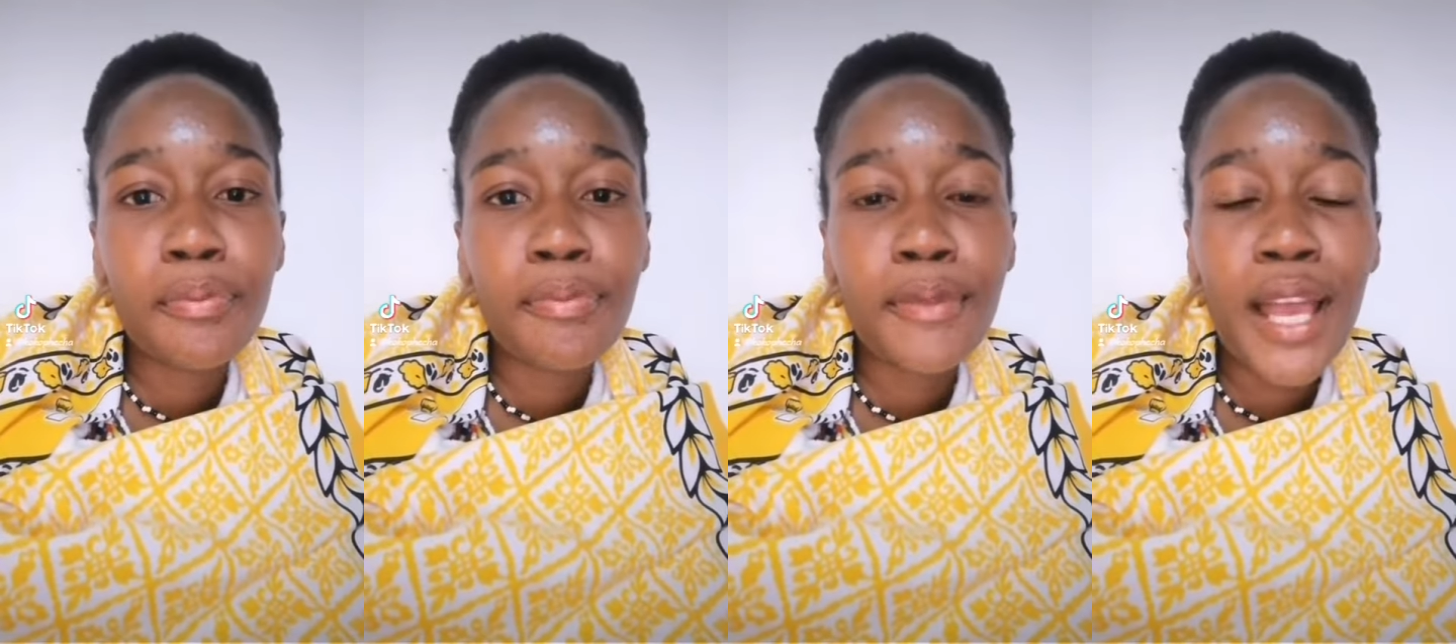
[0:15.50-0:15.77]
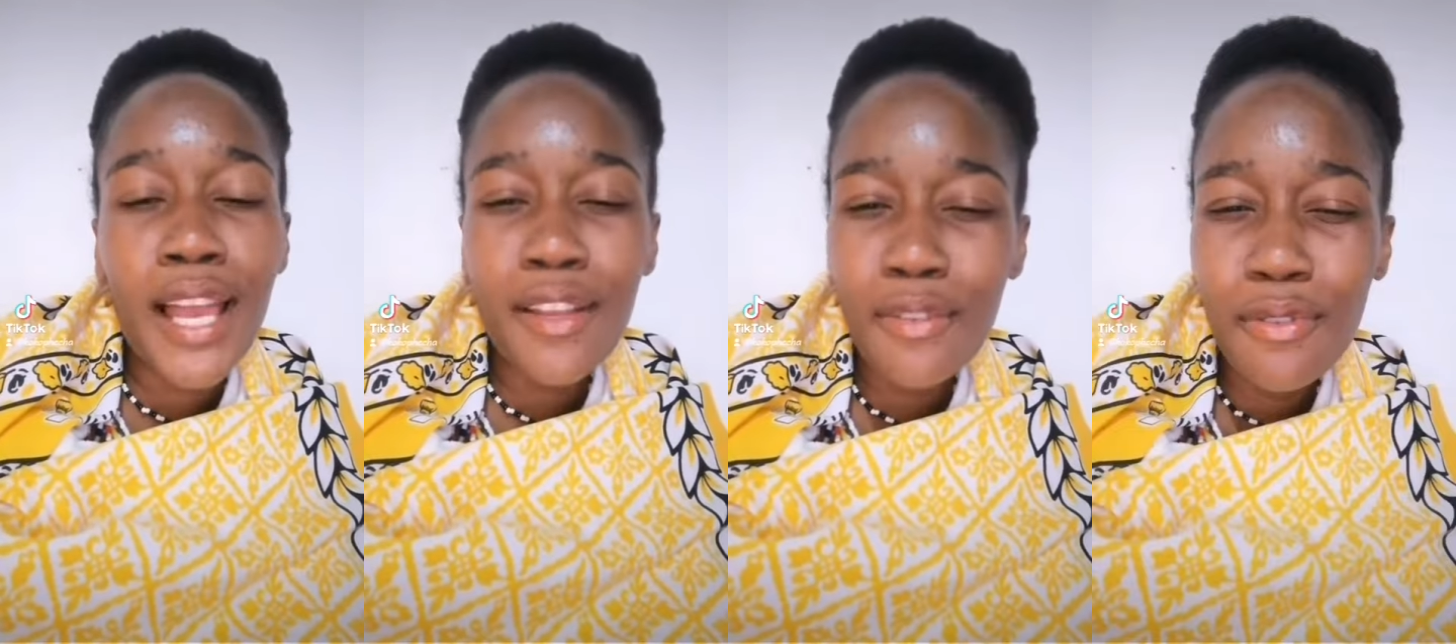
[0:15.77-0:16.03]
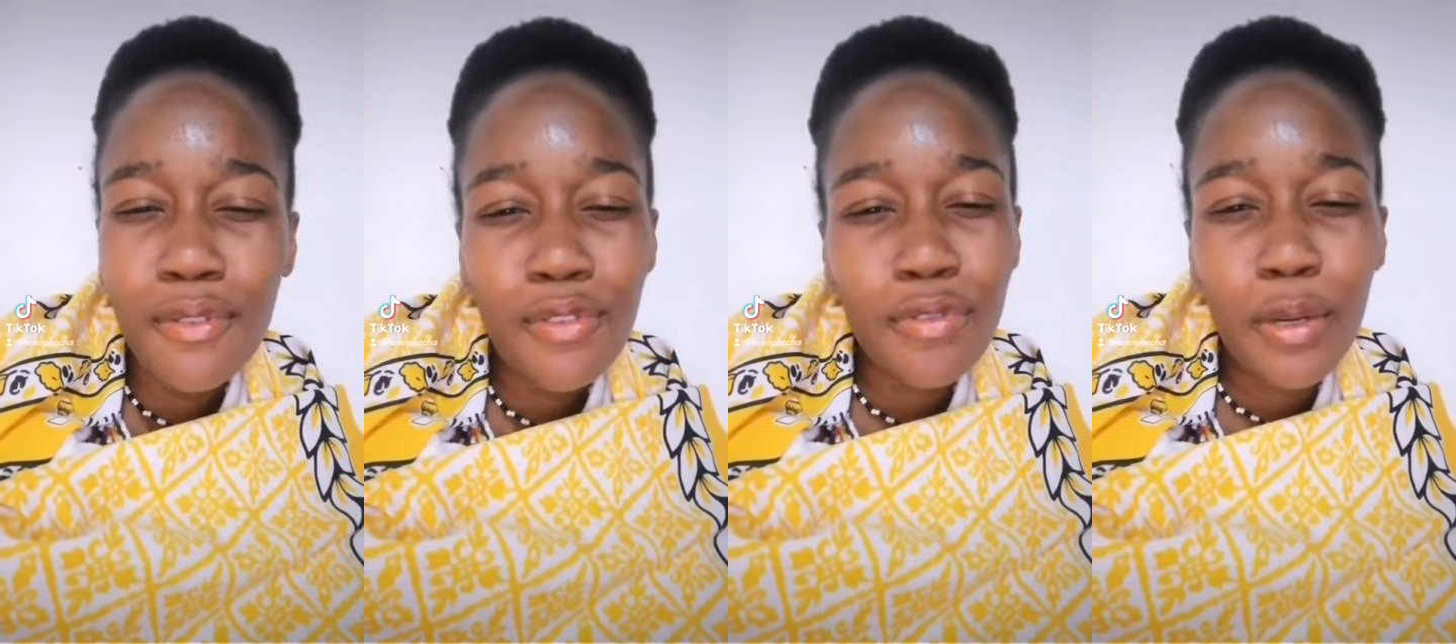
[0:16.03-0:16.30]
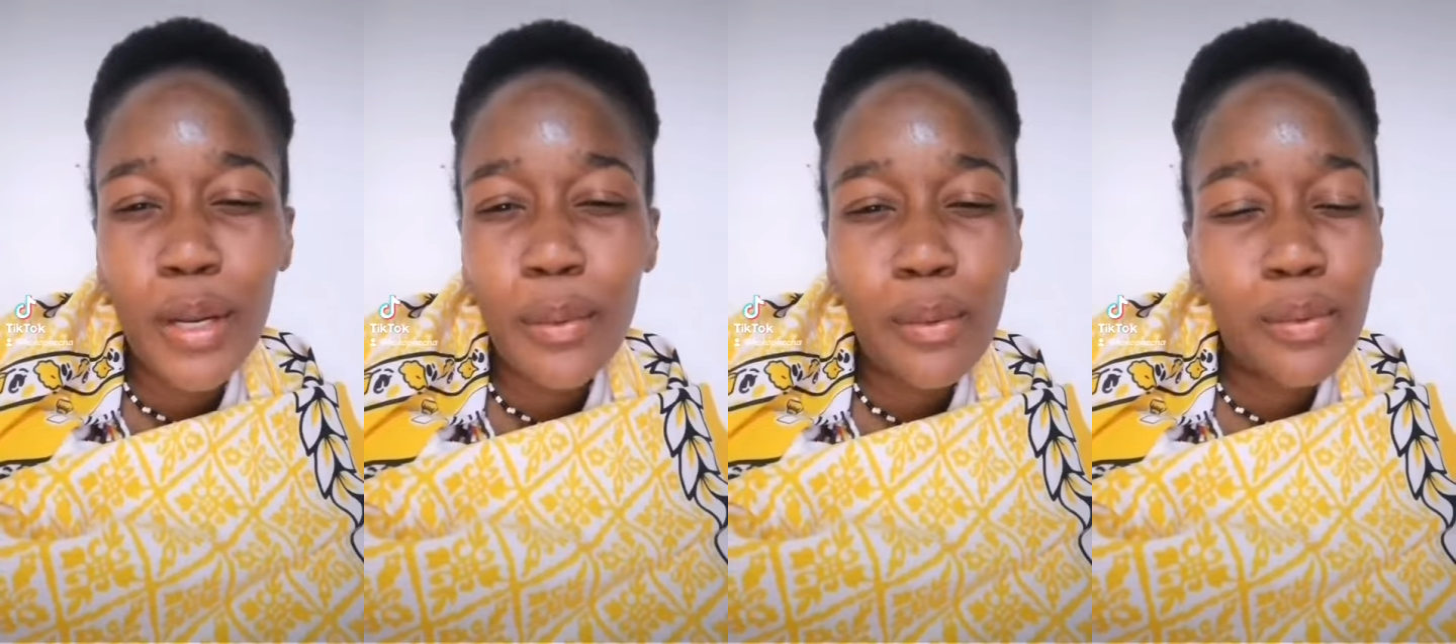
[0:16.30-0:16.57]
I know jwala
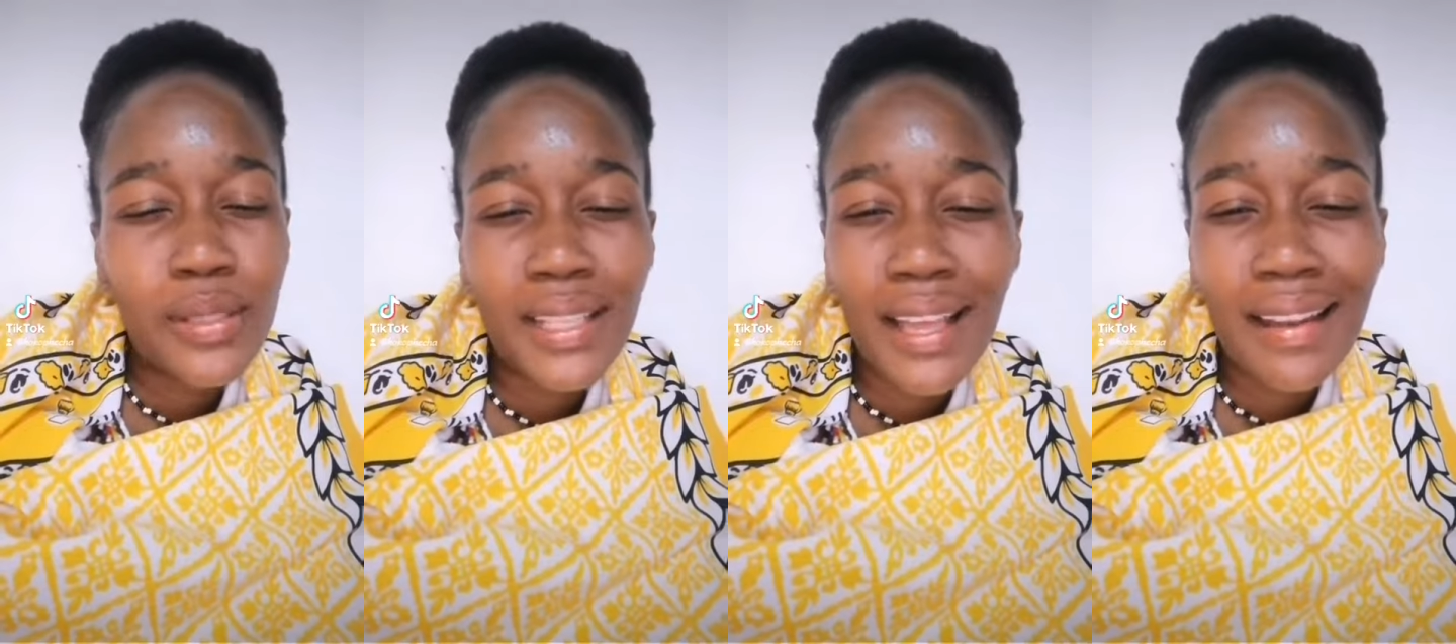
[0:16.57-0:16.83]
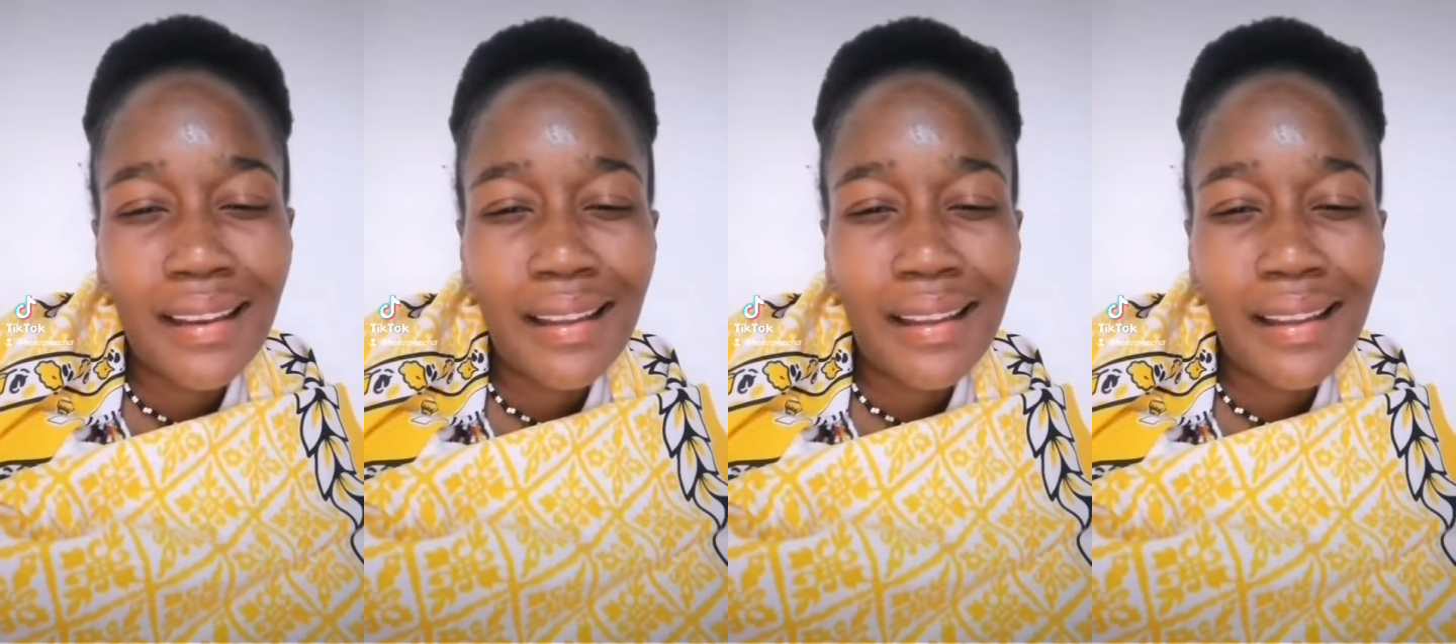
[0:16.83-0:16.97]
bo bosana,